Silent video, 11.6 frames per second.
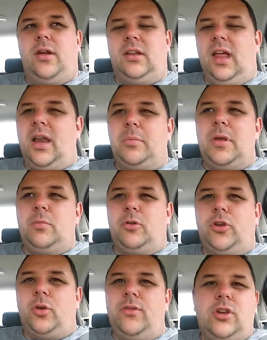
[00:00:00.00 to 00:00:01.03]
a lot of
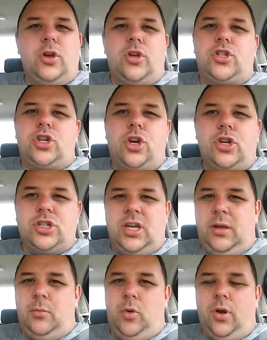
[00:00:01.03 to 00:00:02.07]
people don't even go to church
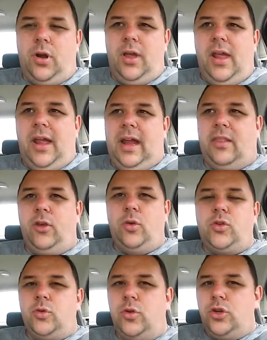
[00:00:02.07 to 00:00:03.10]
anymore. And
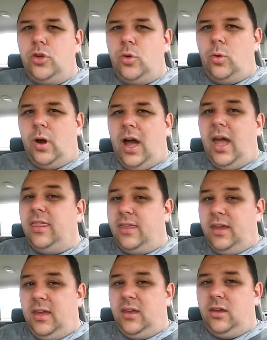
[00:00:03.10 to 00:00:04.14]
those who do, I
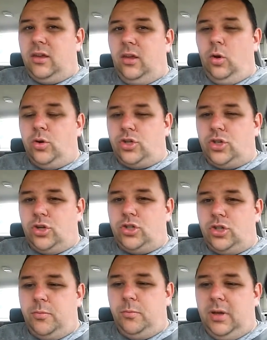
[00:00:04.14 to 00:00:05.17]
think, go to
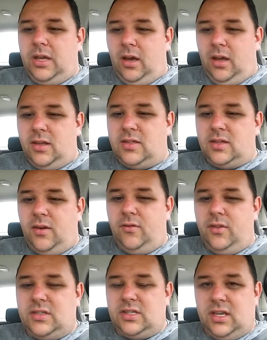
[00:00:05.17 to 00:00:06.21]
church because
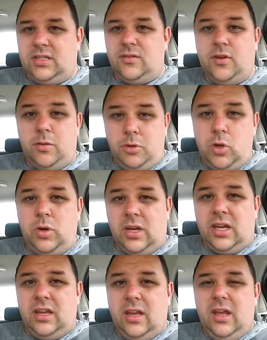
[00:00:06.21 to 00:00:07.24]
of the sense of
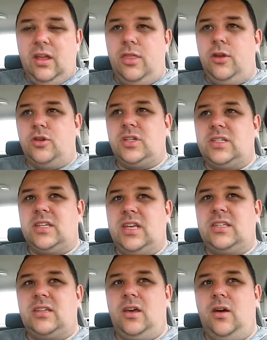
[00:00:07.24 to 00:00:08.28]
community. There's a sense